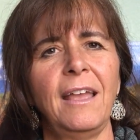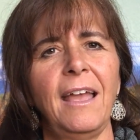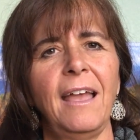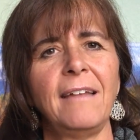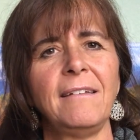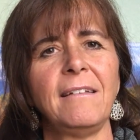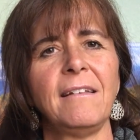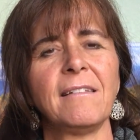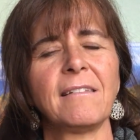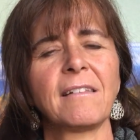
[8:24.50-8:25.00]

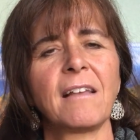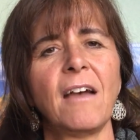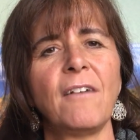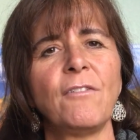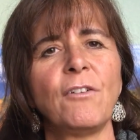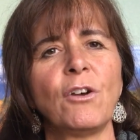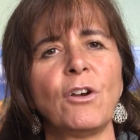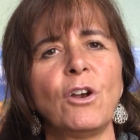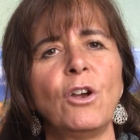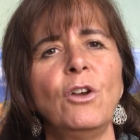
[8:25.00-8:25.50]
and
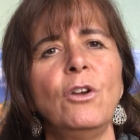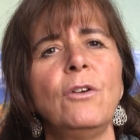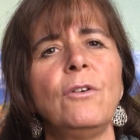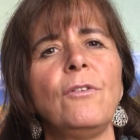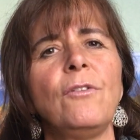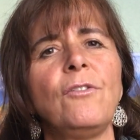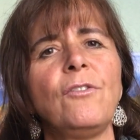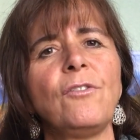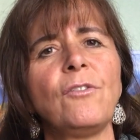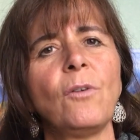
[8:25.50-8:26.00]
discover
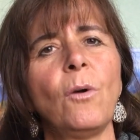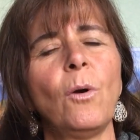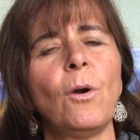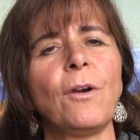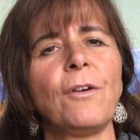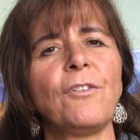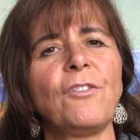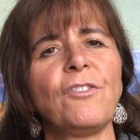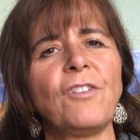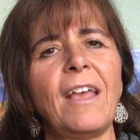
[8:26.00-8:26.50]

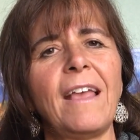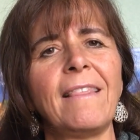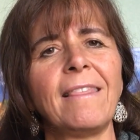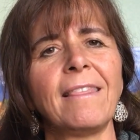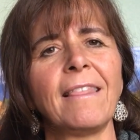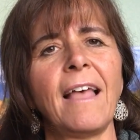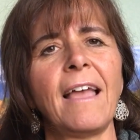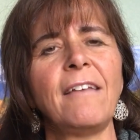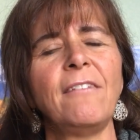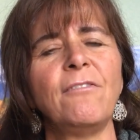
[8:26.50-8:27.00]
source
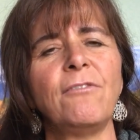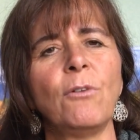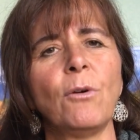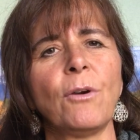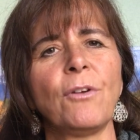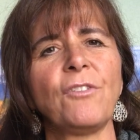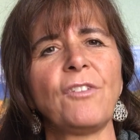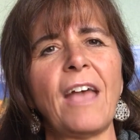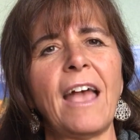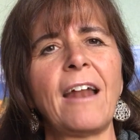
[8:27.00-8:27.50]
and life
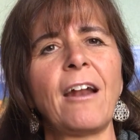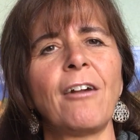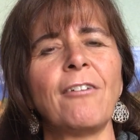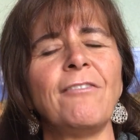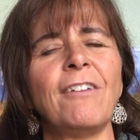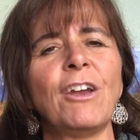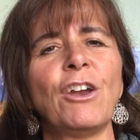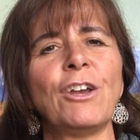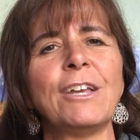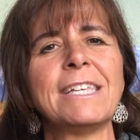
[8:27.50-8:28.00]
force at our
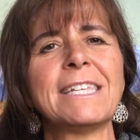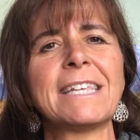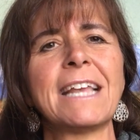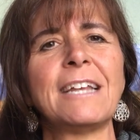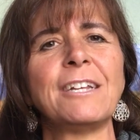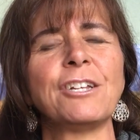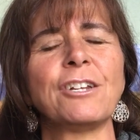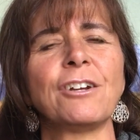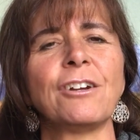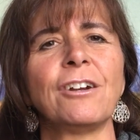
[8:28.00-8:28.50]
very
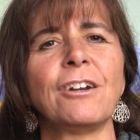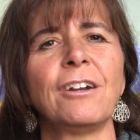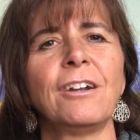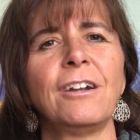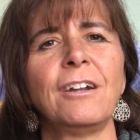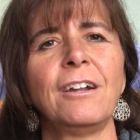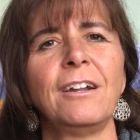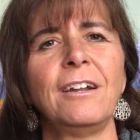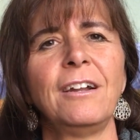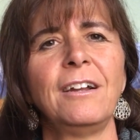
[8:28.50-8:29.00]
center.
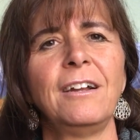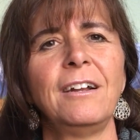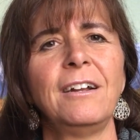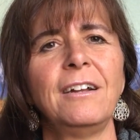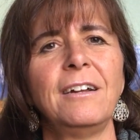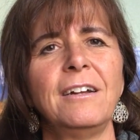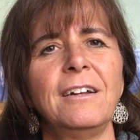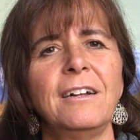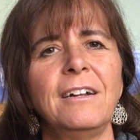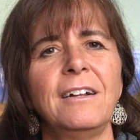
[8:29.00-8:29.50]

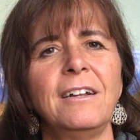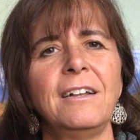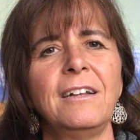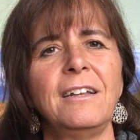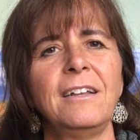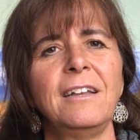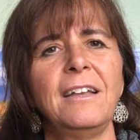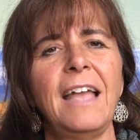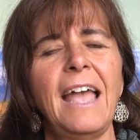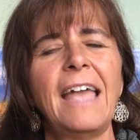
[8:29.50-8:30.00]

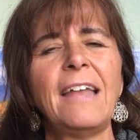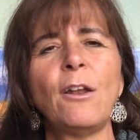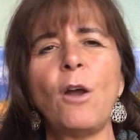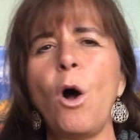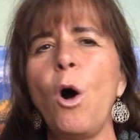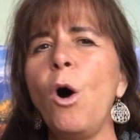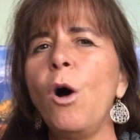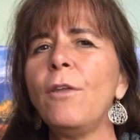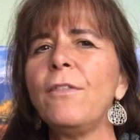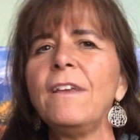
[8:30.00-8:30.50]
And
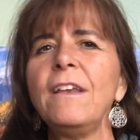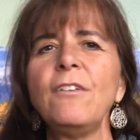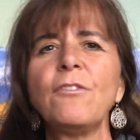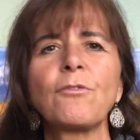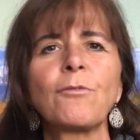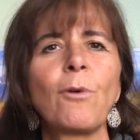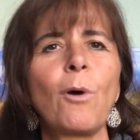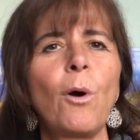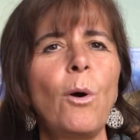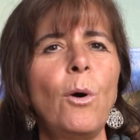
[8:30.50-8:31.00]
all these
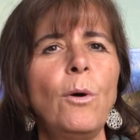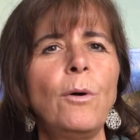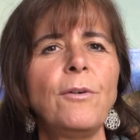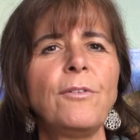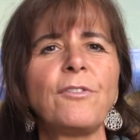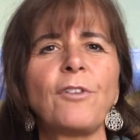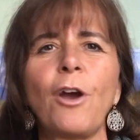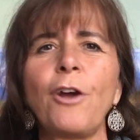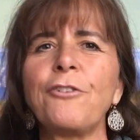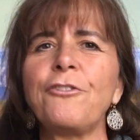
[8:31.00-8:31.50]

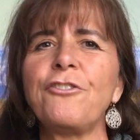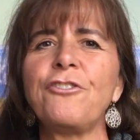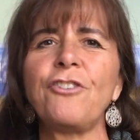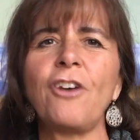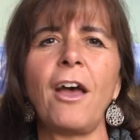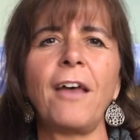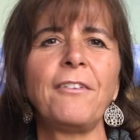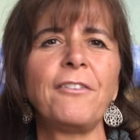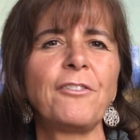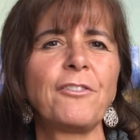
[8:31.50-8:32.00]
roles are
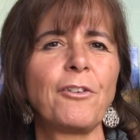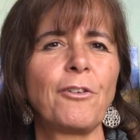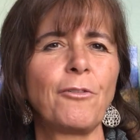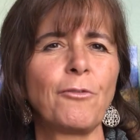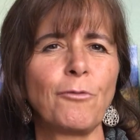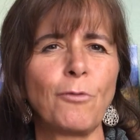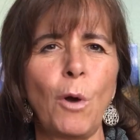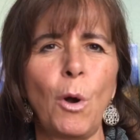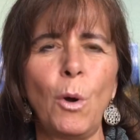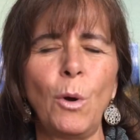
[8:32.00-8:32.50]
just
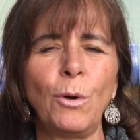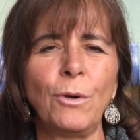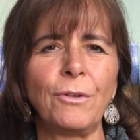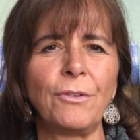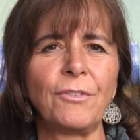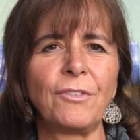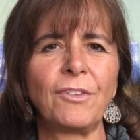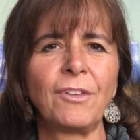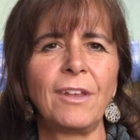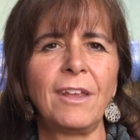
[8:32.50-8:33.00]

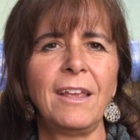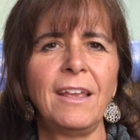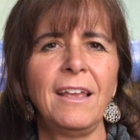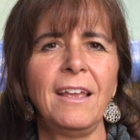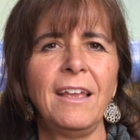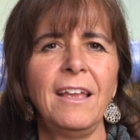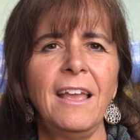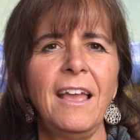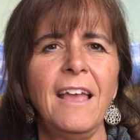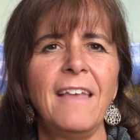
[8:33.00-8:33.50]
roles.
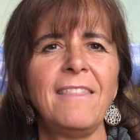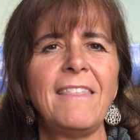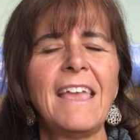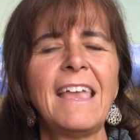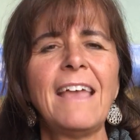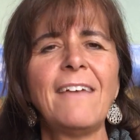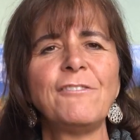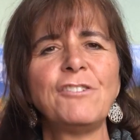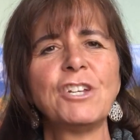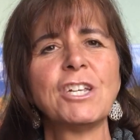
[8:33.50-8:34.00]
They
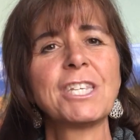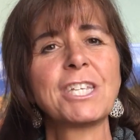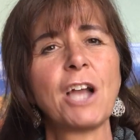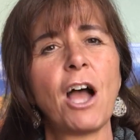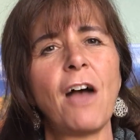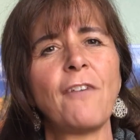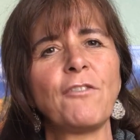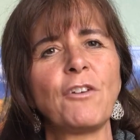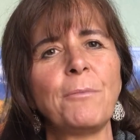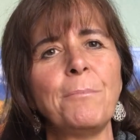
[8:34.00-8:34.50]
have just
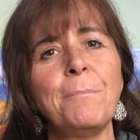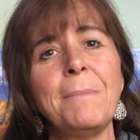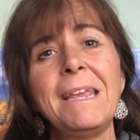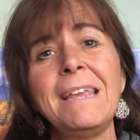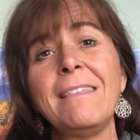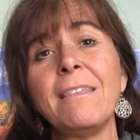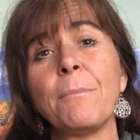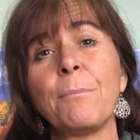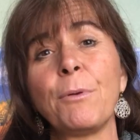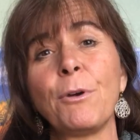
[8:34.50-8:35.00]
offered
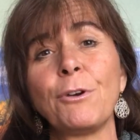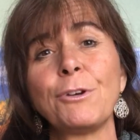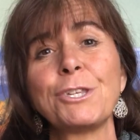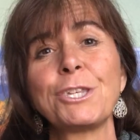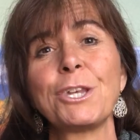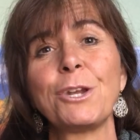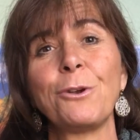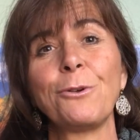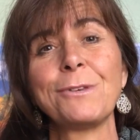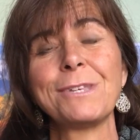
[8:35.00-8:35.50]
me the
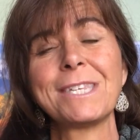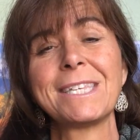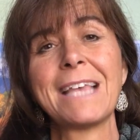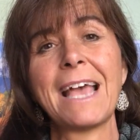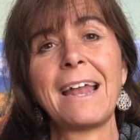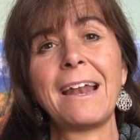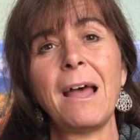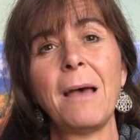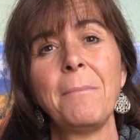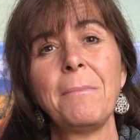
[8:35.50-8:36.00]
personal
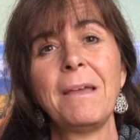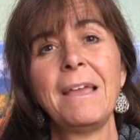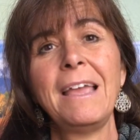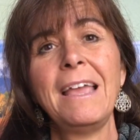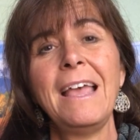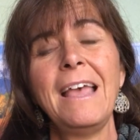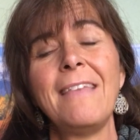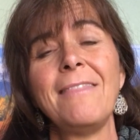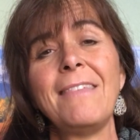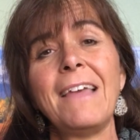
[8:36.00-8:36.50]
setup
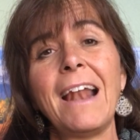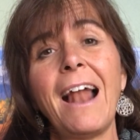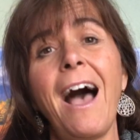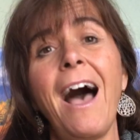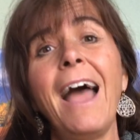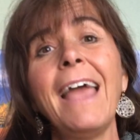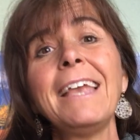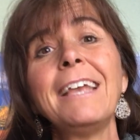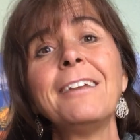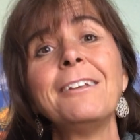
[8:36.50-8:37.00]
that
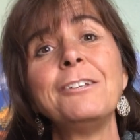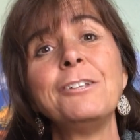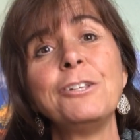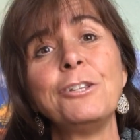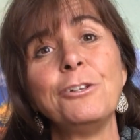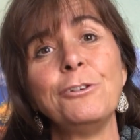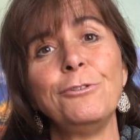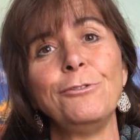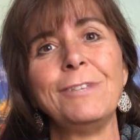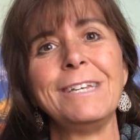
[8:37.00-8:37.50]
I could
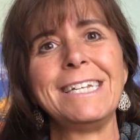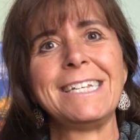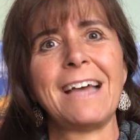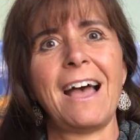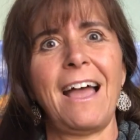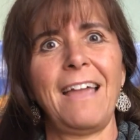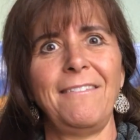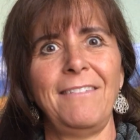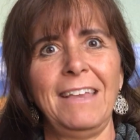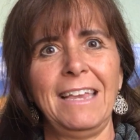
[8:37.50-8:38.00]
do the
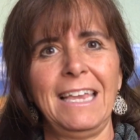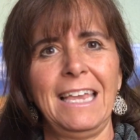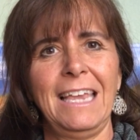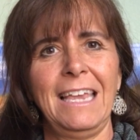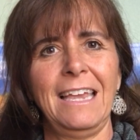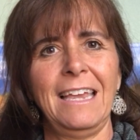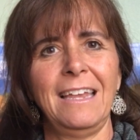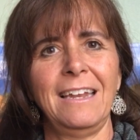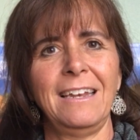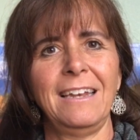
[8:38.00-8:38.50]
diving
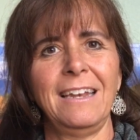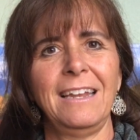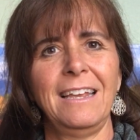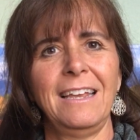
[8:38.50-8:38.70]
in,